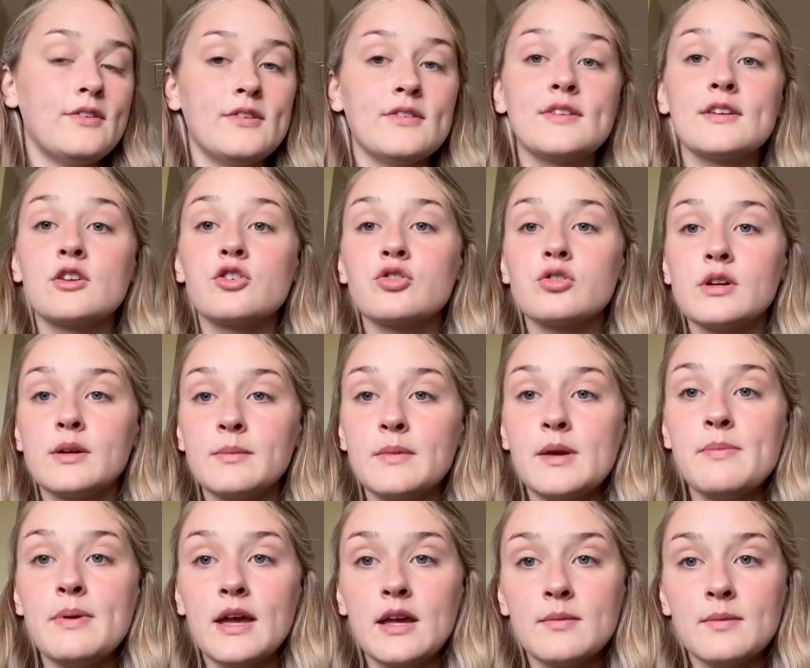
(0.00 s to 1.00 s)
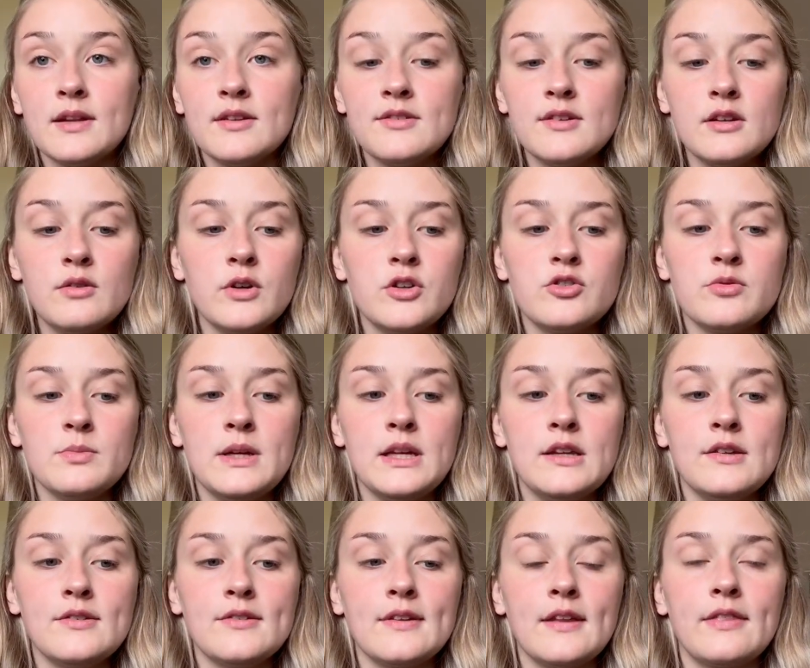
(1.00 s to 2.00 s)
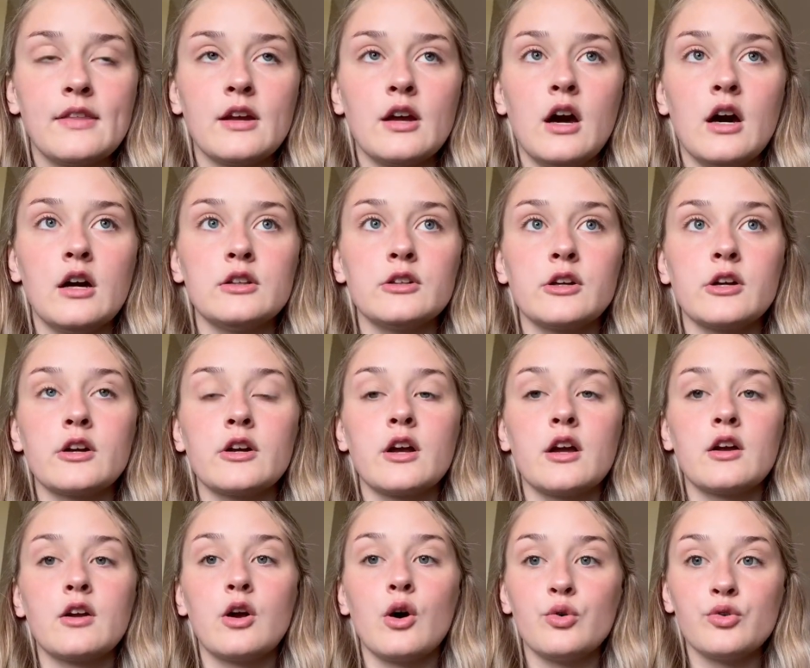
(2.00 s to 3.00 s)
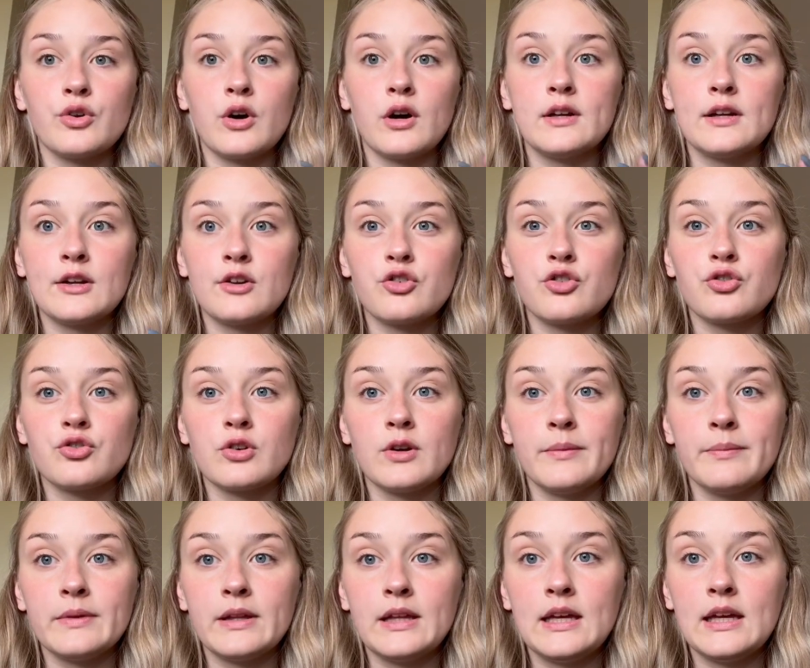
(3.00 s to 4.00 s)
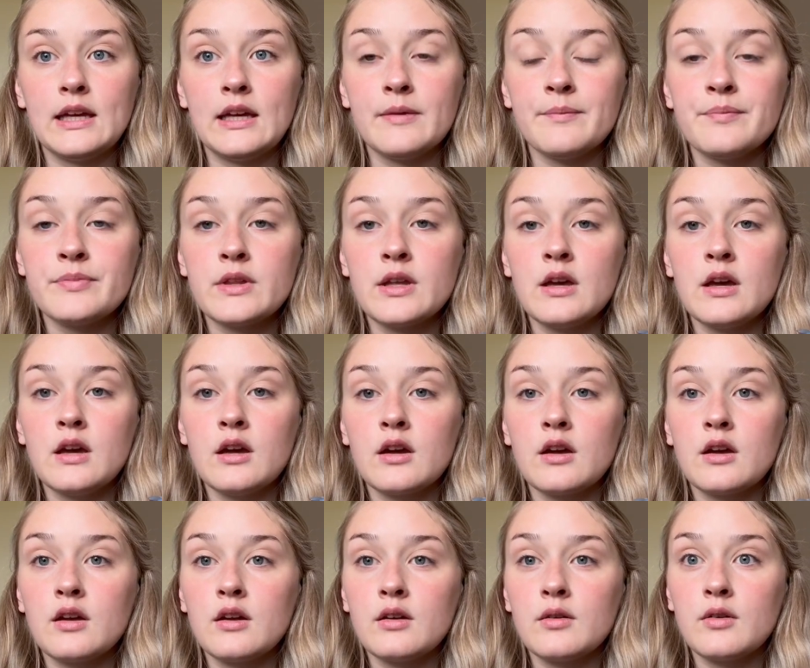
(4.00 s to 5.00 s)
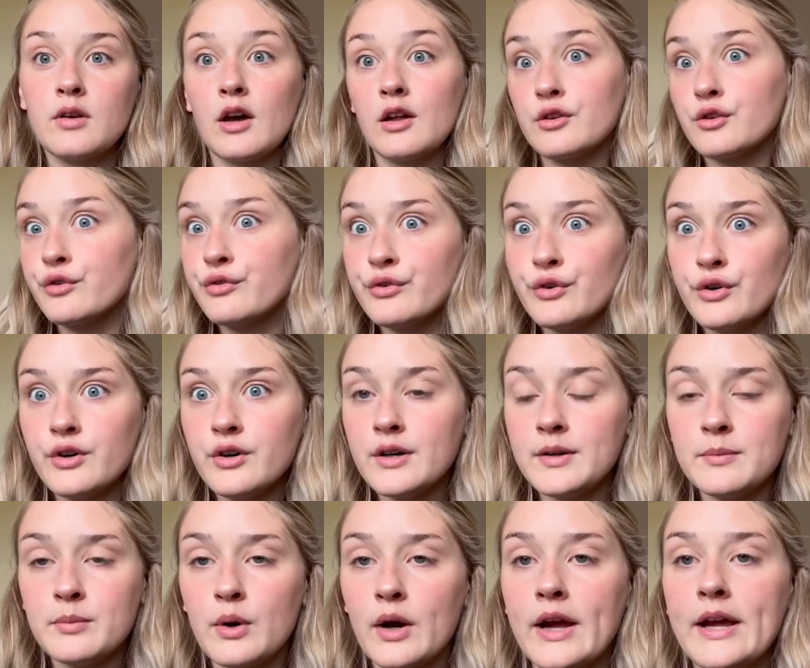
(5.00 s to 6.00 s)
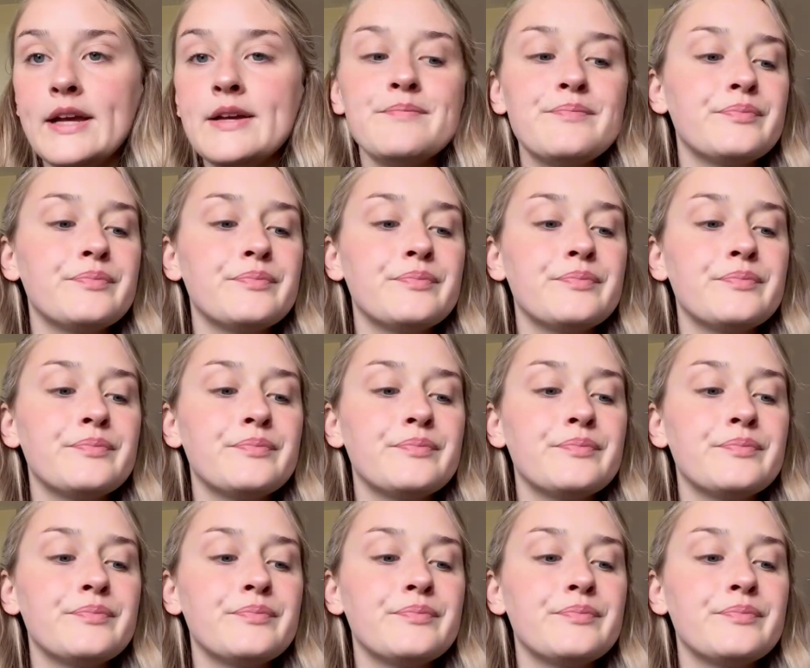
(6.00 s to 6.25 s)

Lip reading: is extremely pigmented, which means that the color goes on extremely colorful and bright.